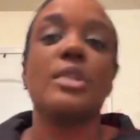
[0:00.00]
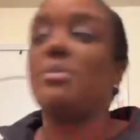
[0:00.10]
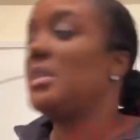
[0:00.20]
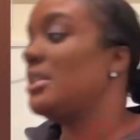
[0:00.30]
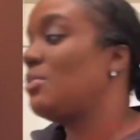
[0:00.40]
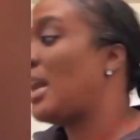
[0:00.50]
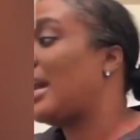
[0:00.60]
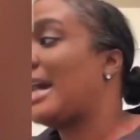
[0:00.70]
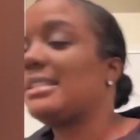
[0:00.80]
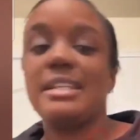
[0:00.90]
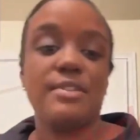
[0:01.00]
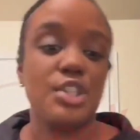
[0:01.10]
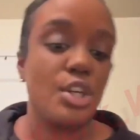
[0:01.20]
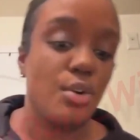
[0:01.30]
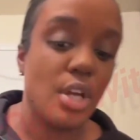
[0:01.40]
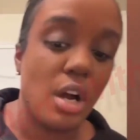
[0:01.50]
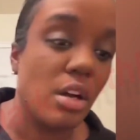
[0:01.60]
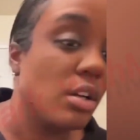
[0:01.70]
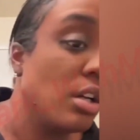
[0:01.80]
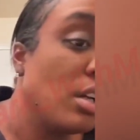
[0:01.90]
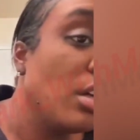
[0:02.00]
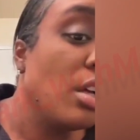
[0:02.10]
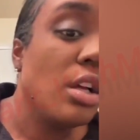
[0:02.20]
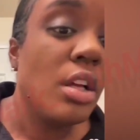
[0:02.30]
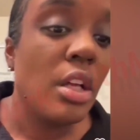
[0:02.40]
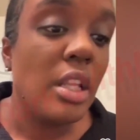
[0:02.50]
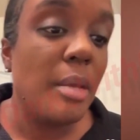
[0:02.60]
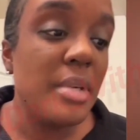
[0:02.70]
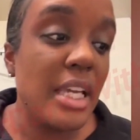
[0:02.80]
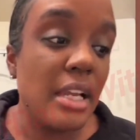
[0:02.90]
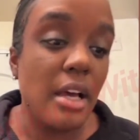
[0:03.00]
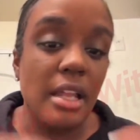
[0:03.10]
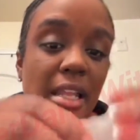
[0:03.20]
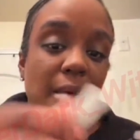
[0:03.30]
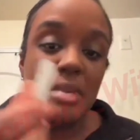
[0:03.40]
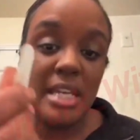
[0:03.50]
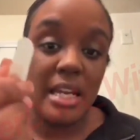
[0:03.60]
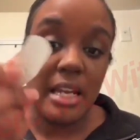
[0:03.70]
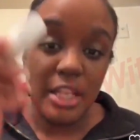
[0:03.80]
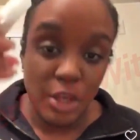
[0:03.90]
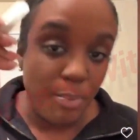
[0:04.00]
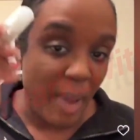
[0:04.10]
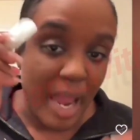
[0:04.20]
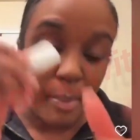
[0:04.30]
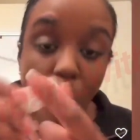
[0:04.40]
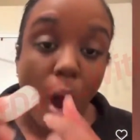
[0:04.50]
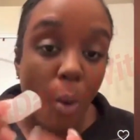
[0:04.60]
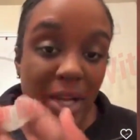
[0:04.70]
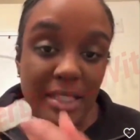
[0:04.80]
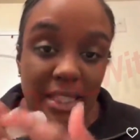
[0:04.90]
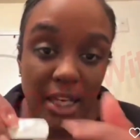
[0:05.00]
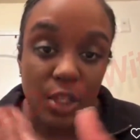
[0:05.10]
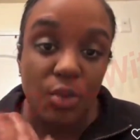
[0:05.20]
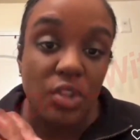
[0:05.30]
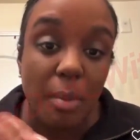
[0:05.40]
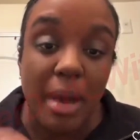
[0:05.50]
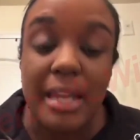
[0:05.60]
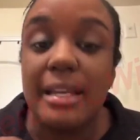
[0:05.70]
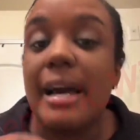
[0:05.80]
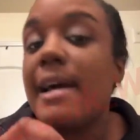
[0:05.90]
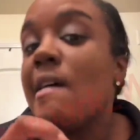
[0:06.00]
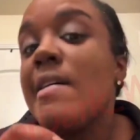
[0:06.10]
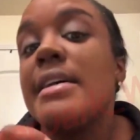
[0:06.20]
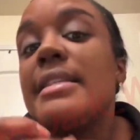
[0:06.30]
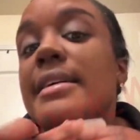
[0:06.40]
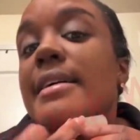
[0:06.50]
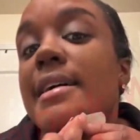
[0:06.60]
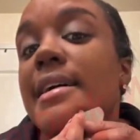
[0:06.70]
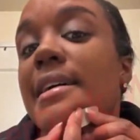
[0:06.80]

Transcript: Let me see what I got to even show y'all. Let me get a paper. Always tell you if somebody got, look,